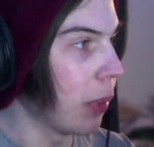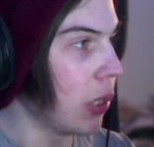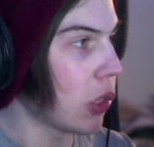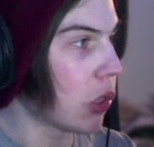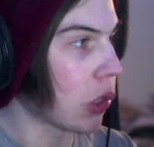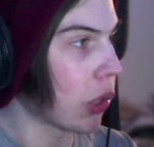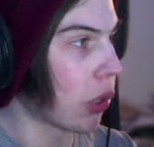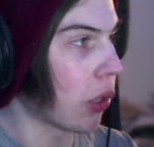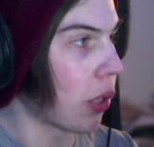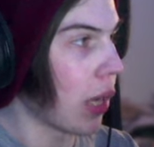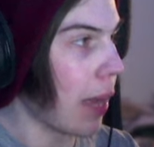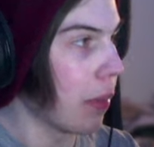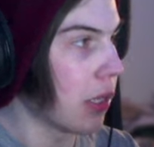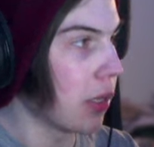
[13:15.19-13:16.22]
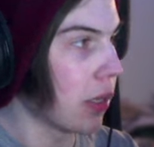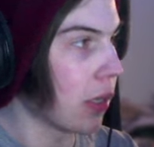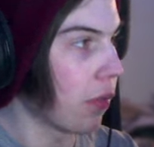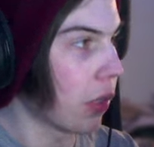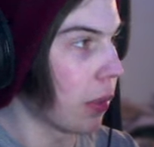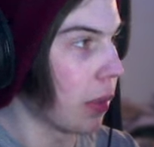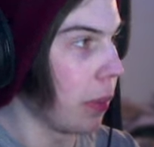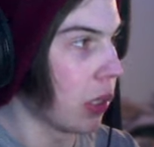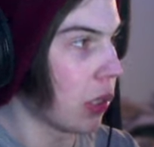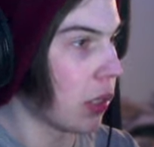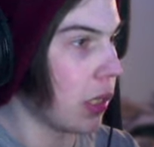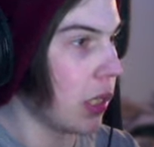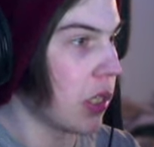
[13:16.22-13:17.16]
sure Amazon confirmed a bunch
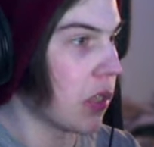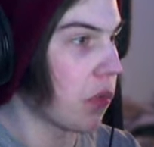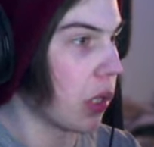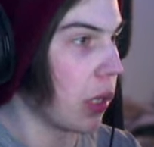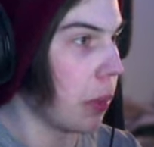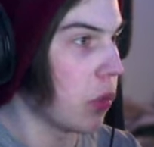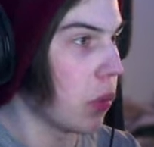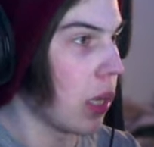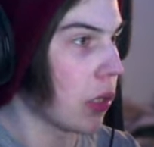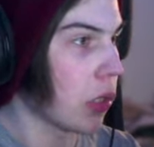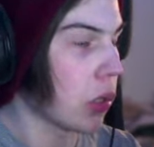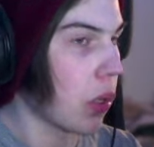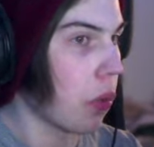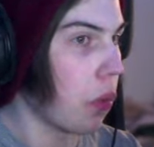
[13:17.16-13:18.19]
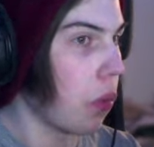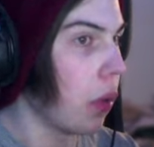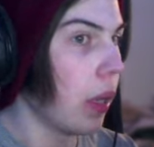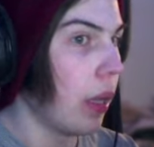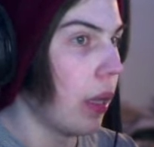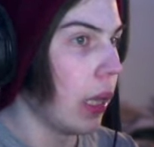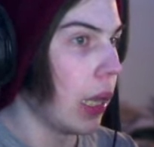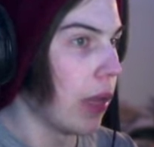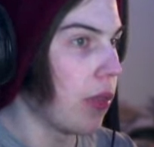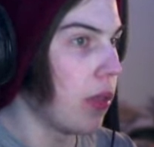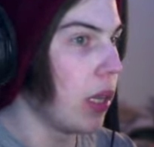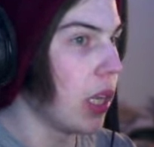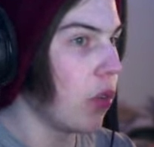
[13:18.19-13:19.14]
of seasons for them as well. So I
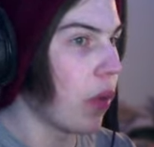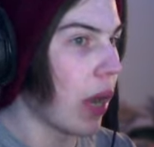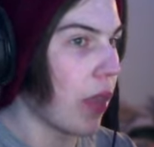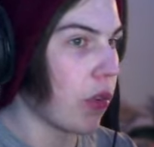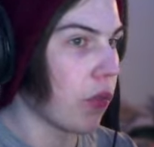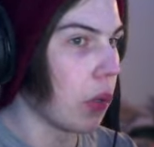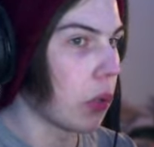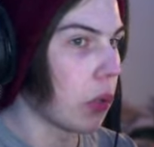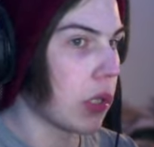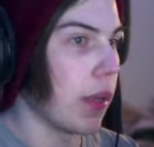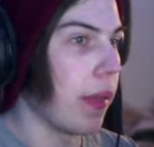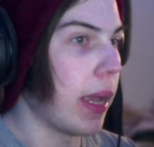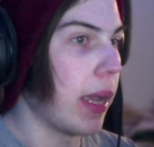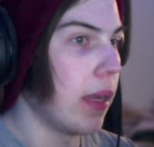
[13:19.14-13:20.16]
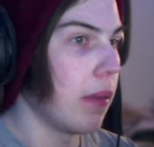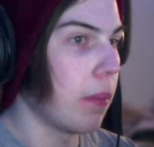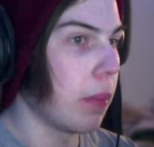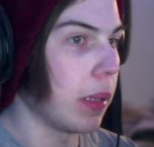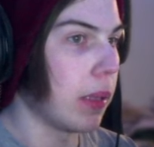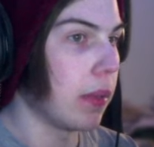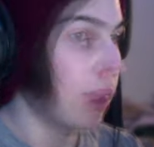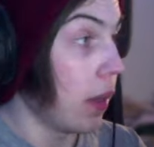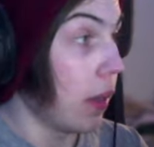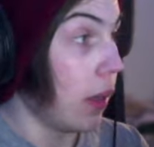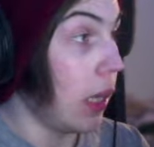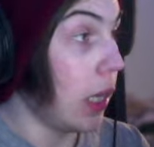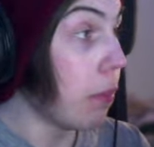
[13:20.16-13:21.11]
think he'd rather focus on that. But
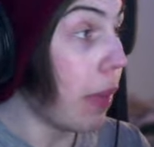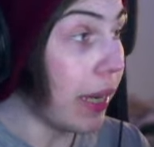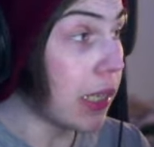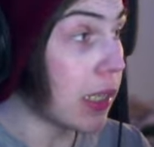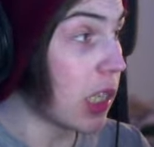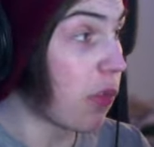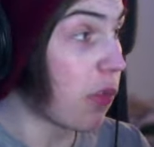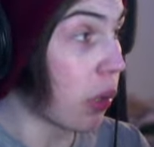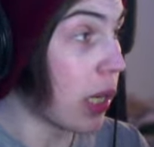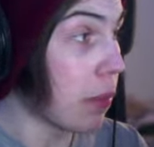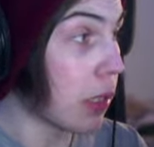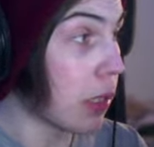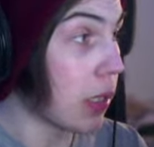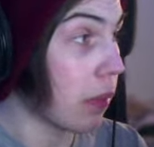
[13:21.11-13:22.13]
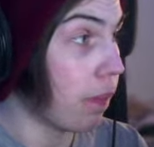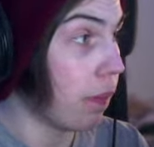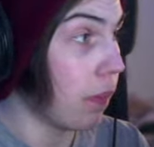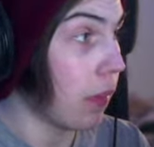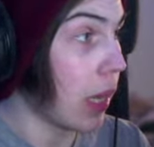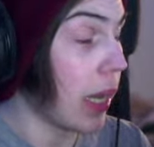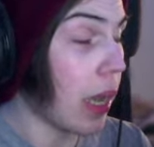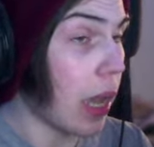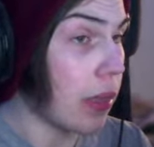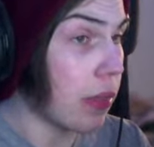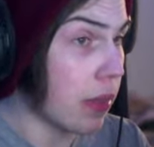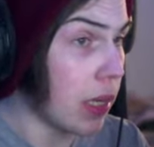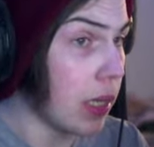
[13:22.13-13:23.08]
it makes sense for AMC. I
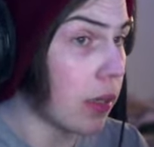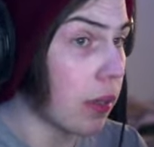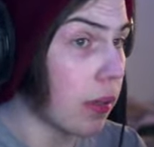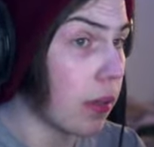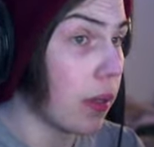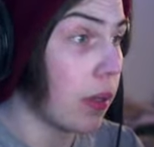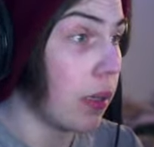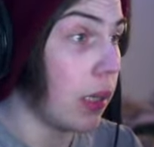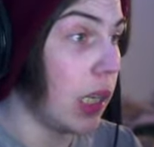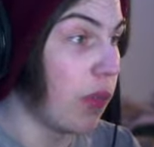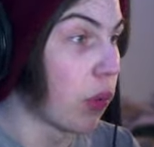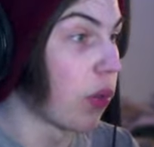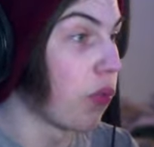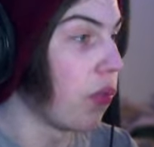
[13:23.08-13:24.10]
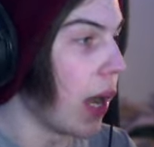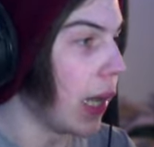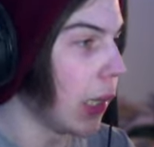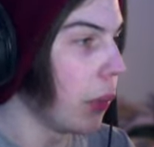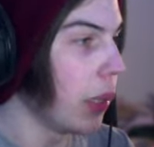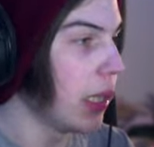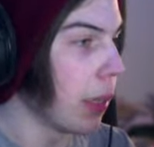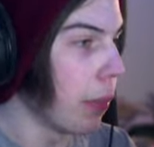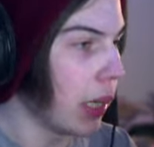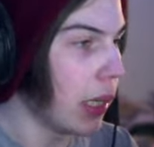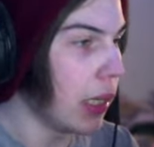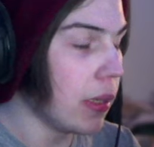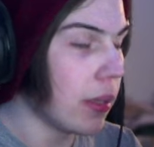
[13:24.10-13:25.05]
think if we're following the
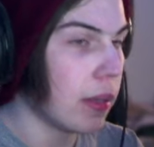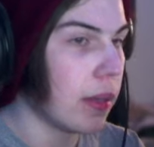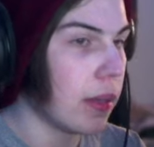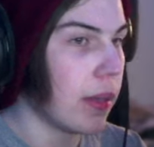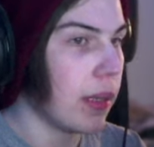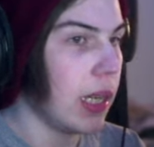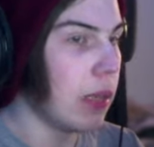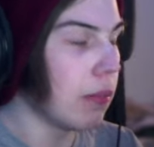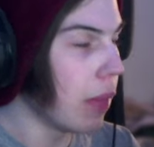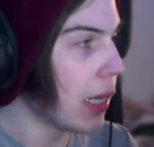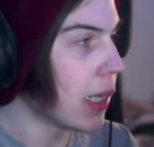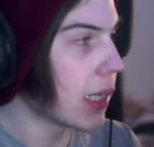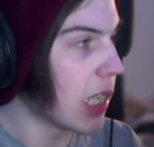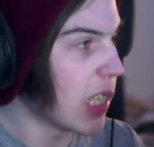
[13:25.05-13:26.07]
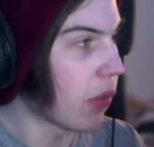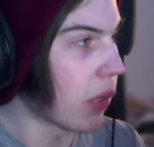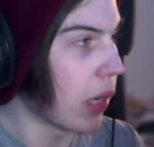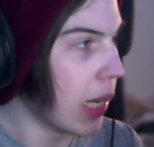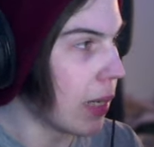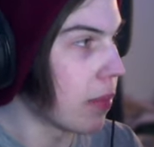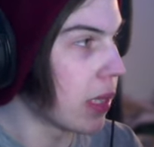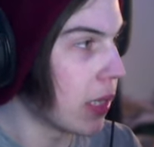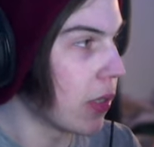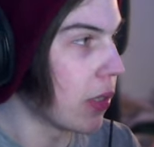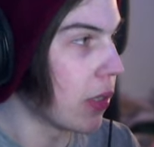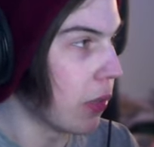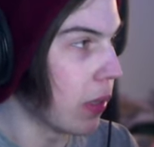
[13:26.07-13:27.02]
money, it makes sense for AMC
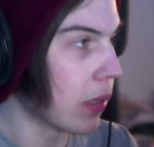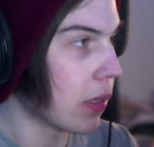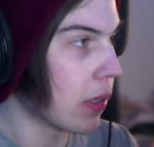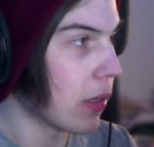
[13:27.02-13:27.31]
to do this.